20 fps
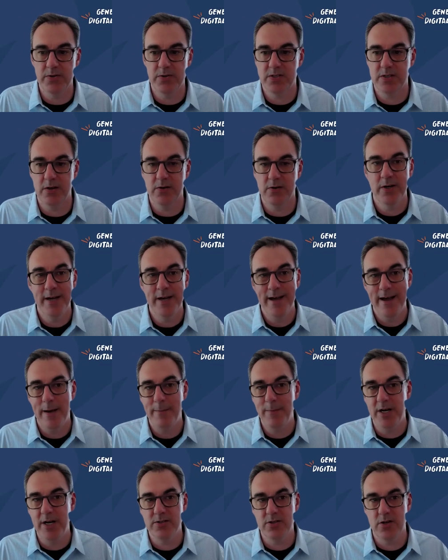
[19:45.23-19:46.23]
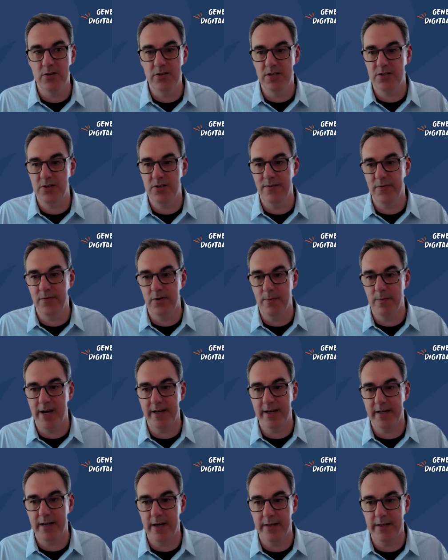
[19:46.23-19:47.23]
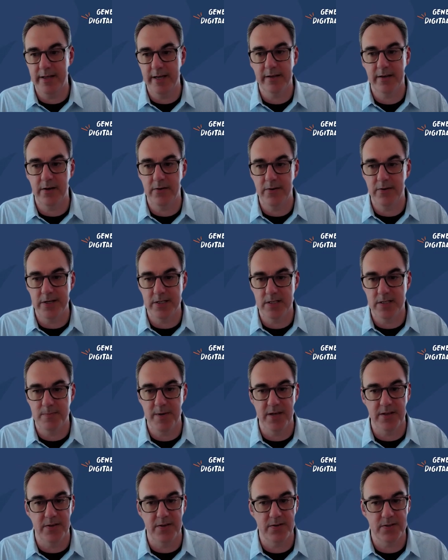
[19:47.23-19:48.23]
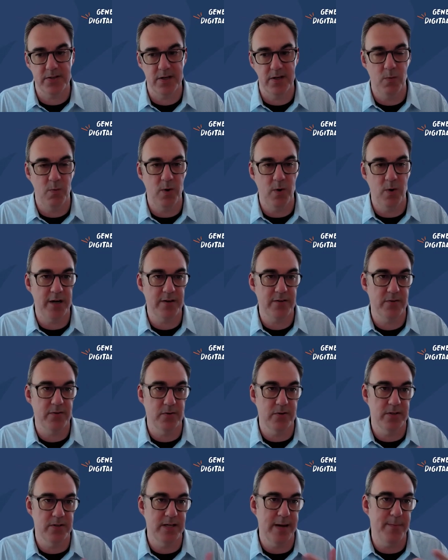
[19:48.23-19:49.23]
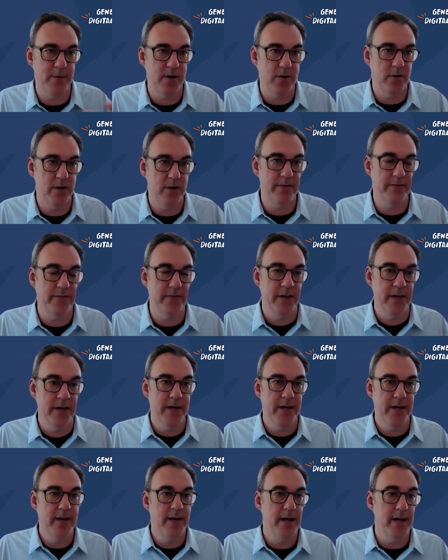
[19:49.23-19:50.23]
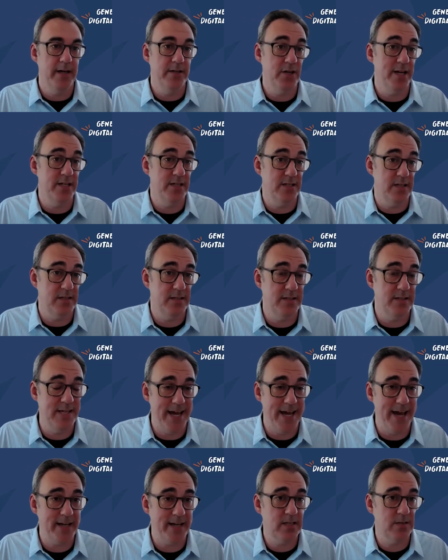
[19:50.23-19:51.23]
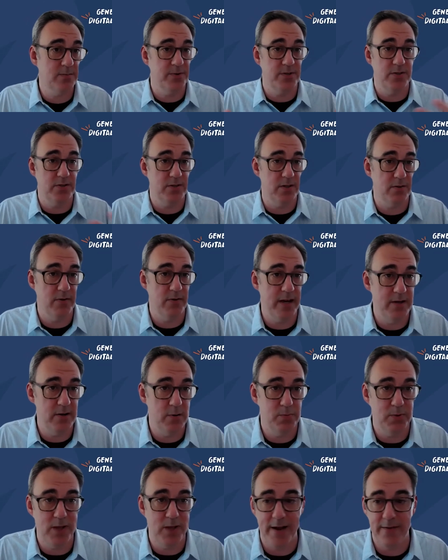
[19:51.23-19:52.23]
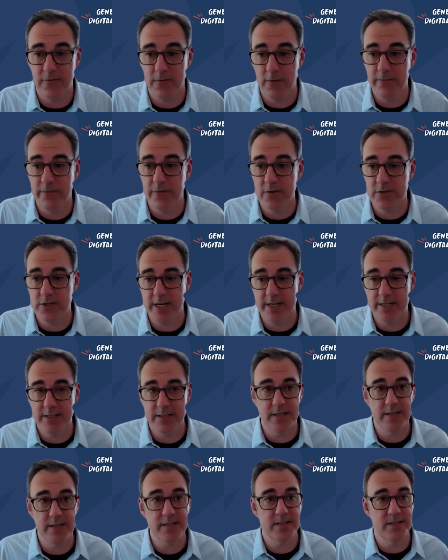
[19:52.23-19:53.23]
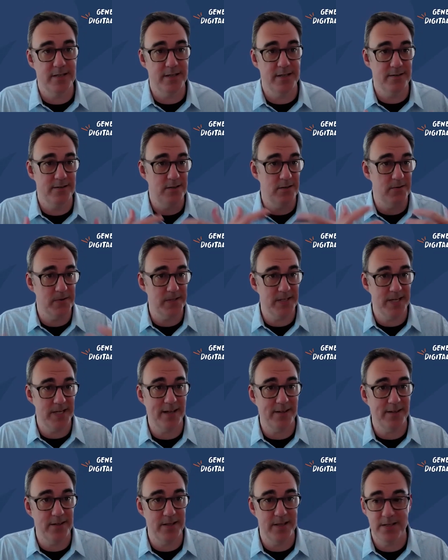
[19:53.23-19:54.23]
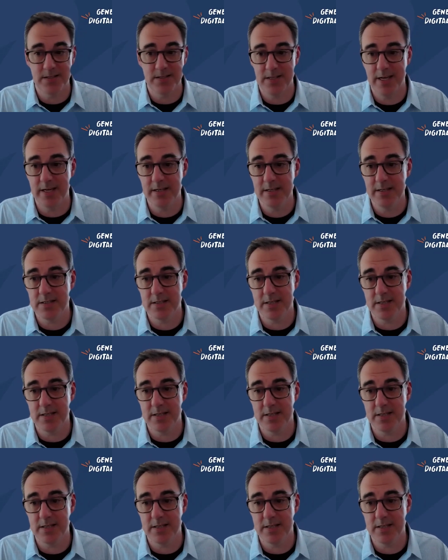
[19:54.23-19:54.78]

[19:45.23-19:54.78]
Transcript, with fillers: So I'm going to turn this over to my colleague, Cody Smith, who's going to walk through a demo of Genesys DX, which is the great new platform for Genesys to do exactly these things.